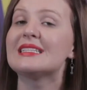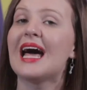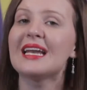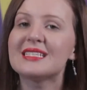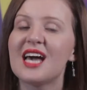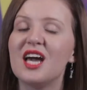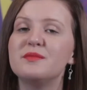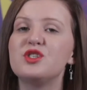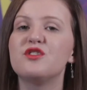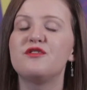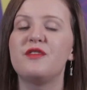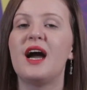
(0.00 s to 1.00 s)
A lot of times
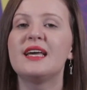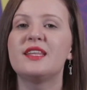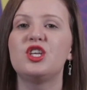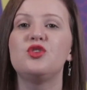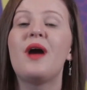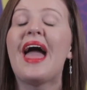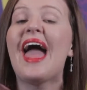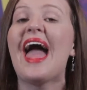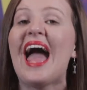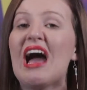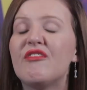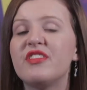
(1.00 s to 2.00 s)
you'll find that you
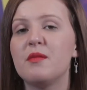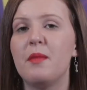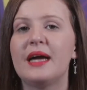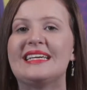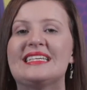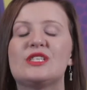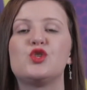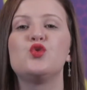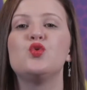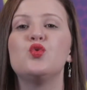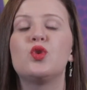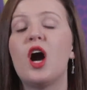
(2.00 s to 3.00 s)
have the money
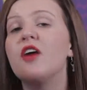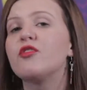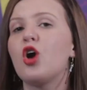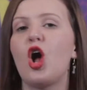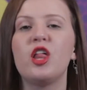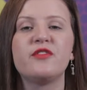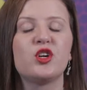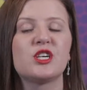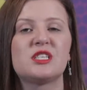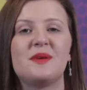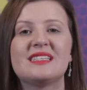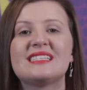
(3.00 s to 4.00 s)
to cover all of your
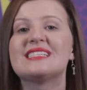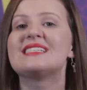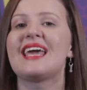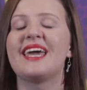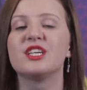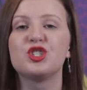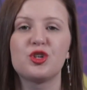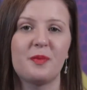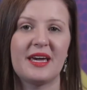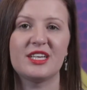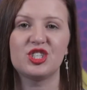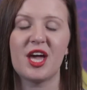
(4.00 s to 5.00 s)
expenses and your
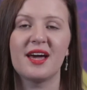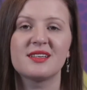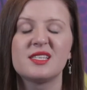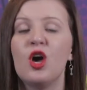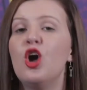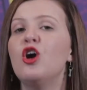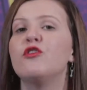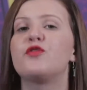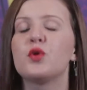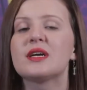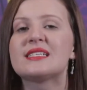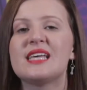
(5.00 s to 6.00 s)
paychecks.
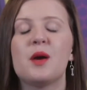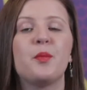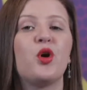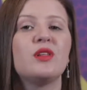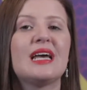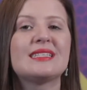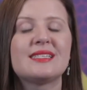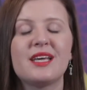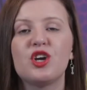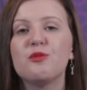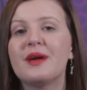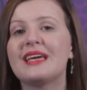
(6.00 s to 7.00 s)
For example, let's
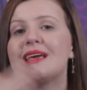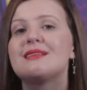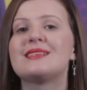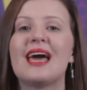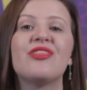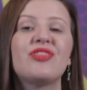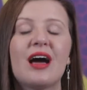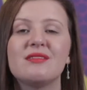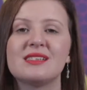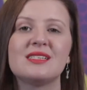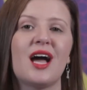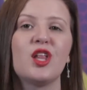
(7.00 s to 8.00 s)
say you're making
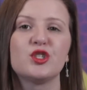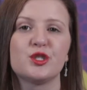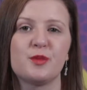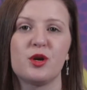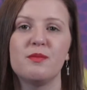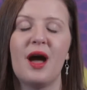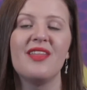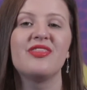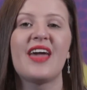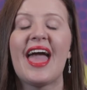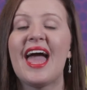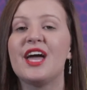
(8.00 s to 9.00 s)
$10,000 per
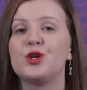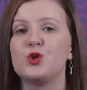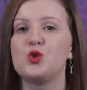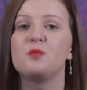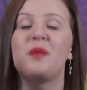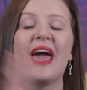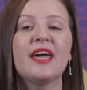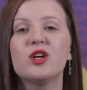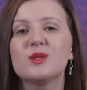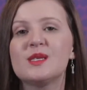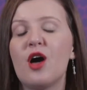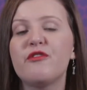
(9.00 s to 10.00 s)
month and you pay
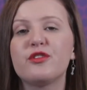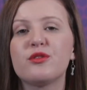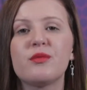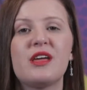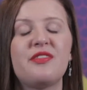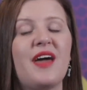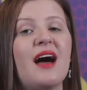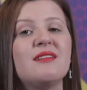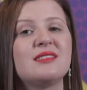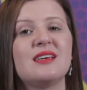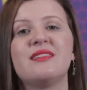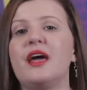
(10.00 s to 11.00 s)
yourself
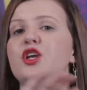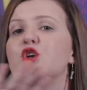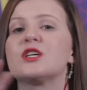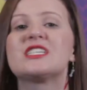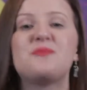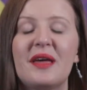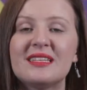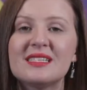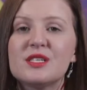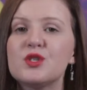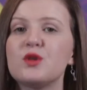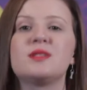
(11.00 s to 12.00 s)
$3,000, then your
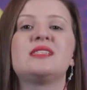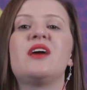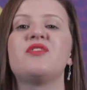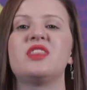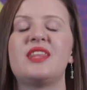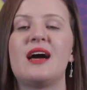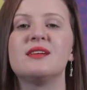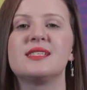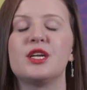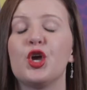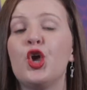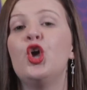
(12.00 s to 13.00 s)
expenses are
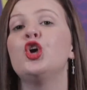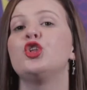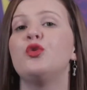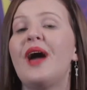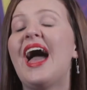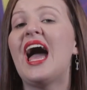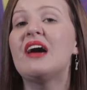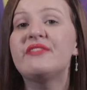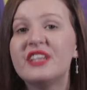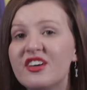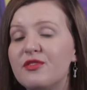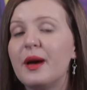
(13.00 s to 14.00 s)
$7,000. You have
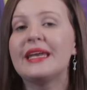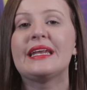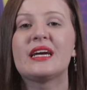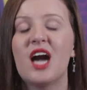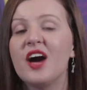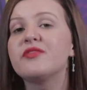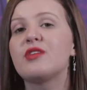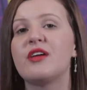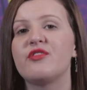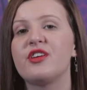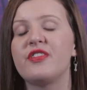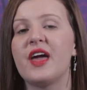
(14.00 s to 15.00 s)
enough money to cover
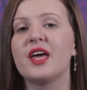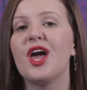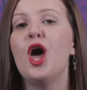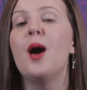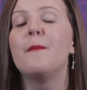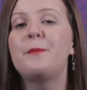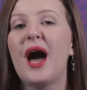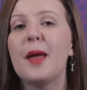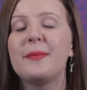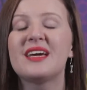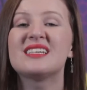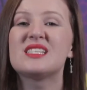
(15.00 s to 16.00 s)
everything,
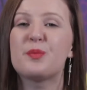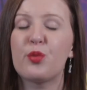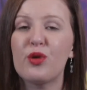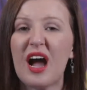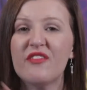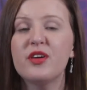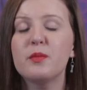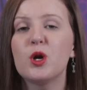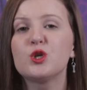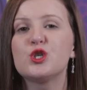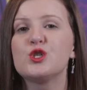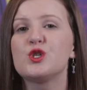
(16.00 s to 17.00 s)
but because the profit
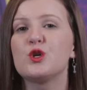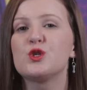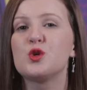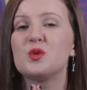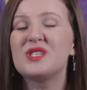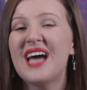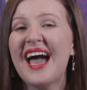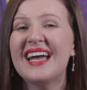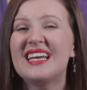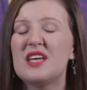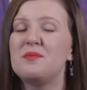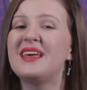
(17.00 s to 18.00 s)
margins are so
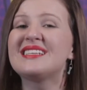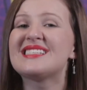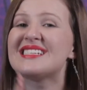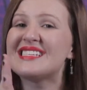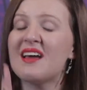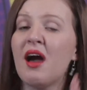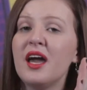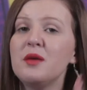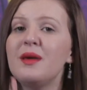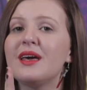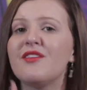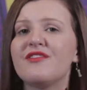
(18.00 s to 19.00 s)
tight, it makes the
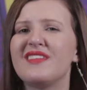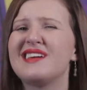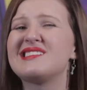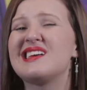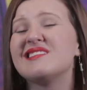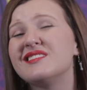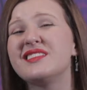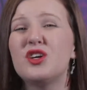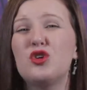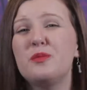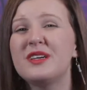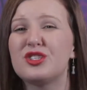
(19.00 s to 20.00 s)
timing of things a
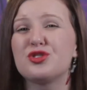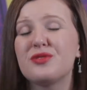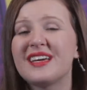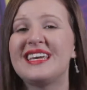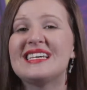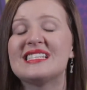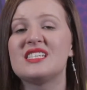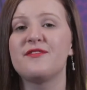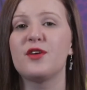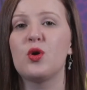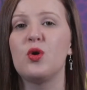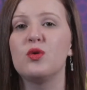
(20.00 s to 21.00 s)
little bit tricky and
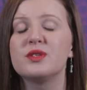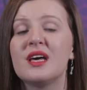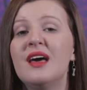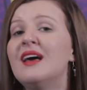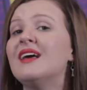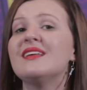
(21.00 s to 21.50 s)
difficult.